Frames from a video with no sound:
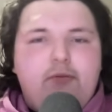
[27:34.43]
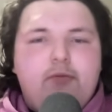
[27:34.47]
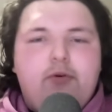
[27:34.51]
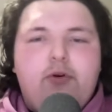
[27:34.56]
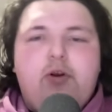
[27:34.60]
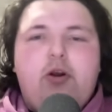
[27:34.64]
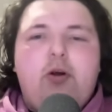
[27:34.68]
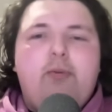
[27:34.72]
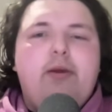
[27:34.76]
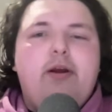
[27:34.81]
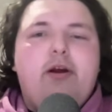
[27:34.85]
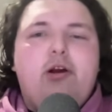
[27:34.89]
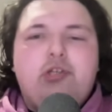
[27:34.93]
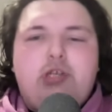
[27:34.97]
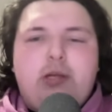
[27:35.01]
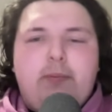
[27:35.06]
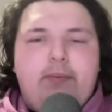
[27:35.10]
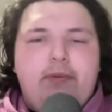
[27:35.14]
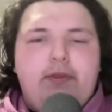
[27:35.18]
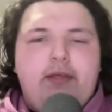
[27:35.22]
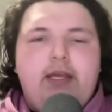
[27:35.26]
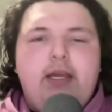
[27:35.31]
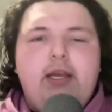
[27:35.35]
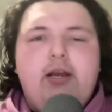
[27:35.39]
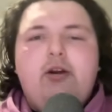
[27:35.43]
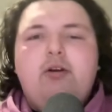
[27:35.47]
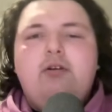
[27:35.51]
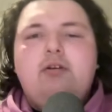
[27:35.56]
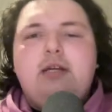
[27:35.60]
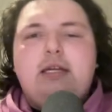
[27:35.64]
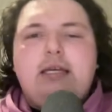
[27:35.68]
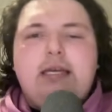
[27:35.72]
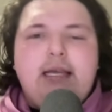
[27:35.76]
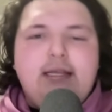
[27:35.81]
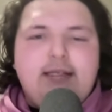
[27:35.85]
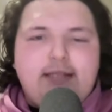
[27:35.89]
Rudy Gobert goes up in the air.
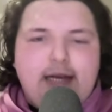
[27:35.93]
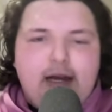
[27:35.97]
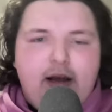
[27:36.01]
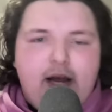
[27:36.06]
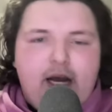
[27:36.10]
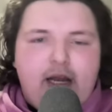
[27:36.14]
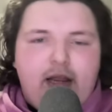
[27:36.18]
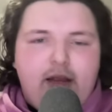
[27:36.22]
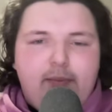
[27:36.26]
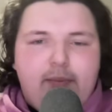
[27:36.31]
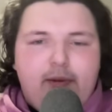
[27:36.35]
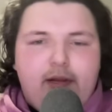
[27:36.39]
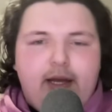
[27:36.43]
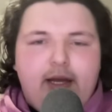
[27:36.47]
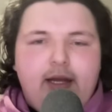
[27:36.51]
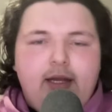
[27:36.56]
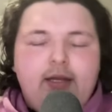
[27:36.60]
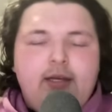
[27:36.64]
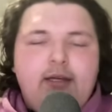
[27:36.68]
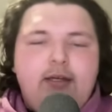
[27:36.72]
He's now out of the play.